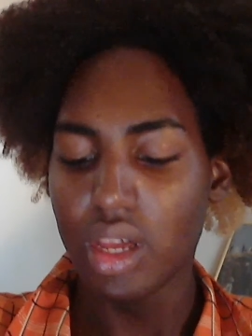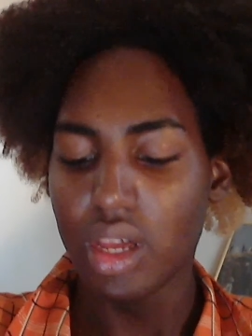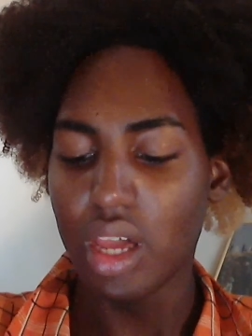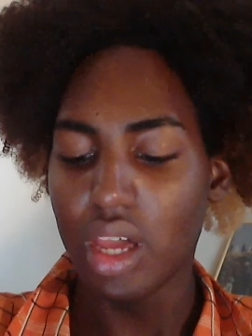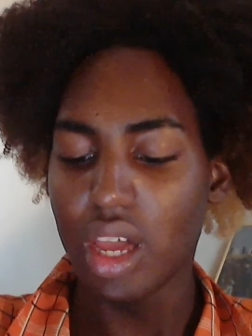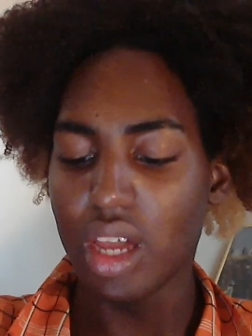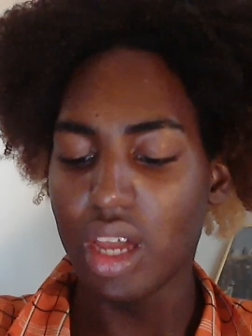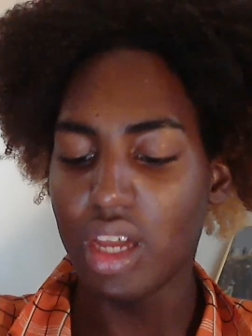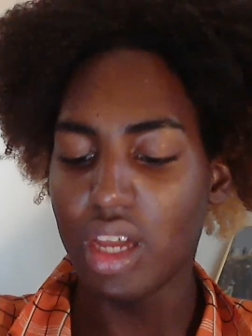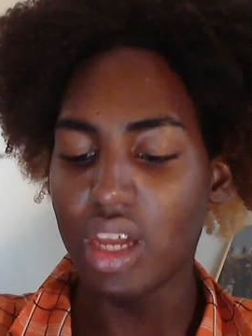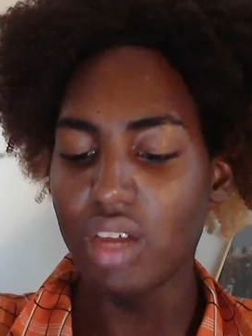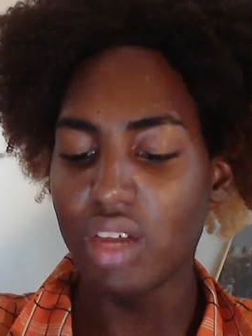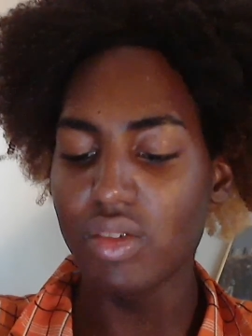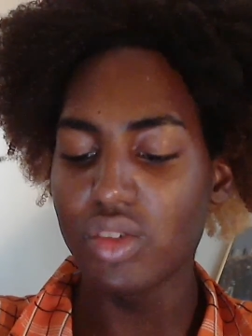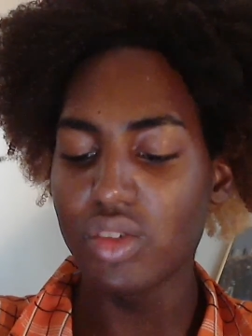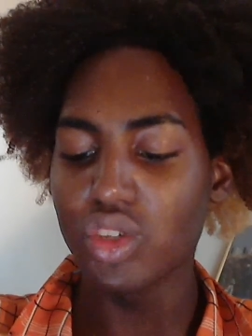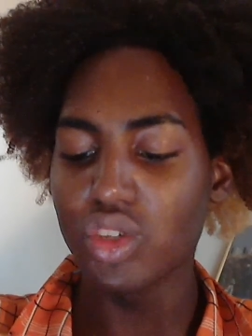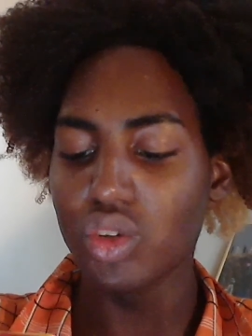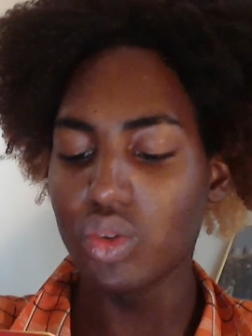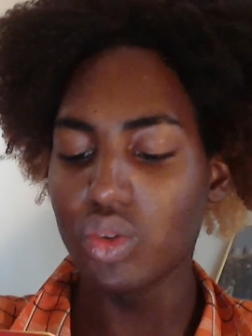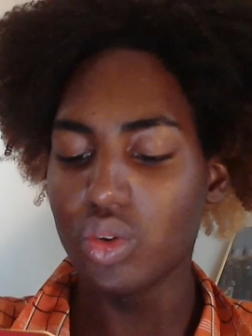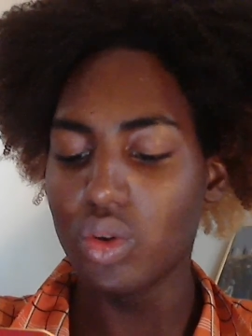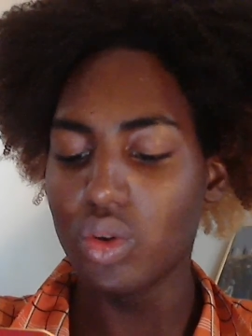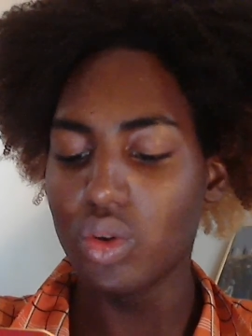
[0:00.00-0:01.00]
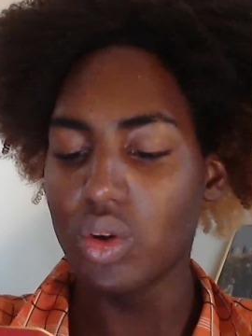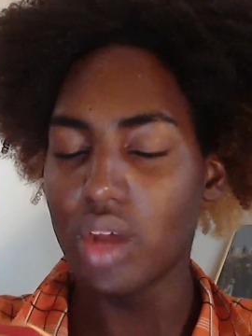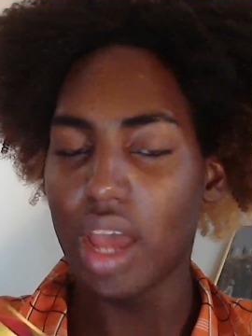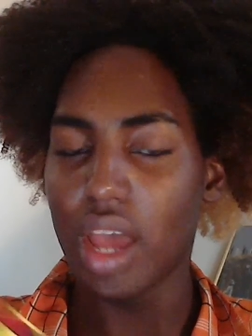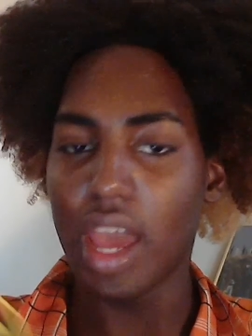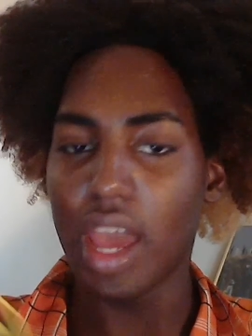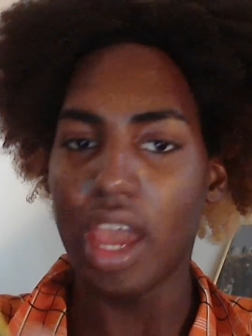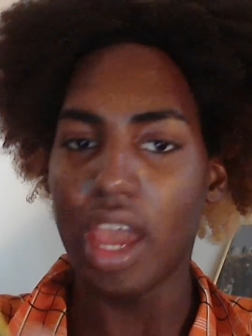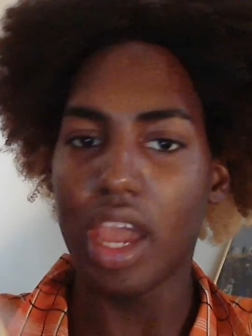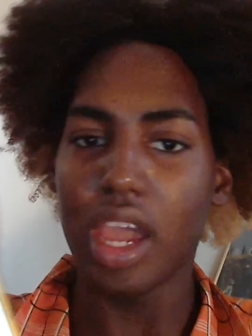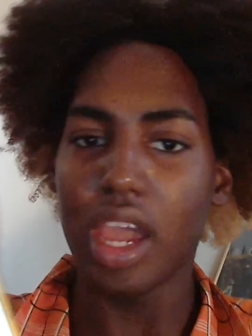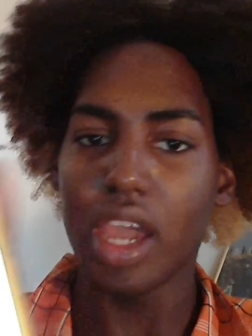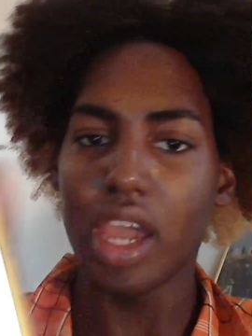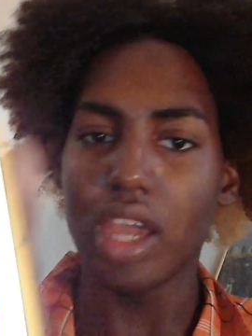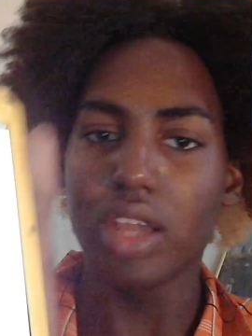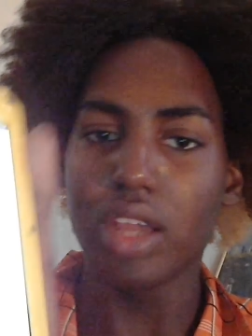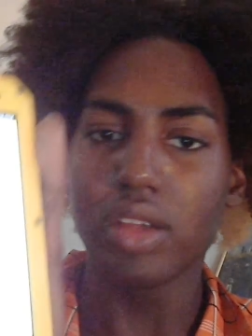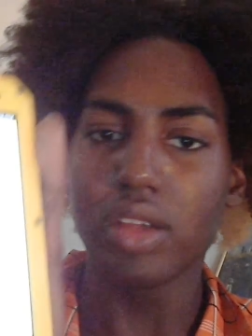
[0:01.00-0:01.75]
it gives you a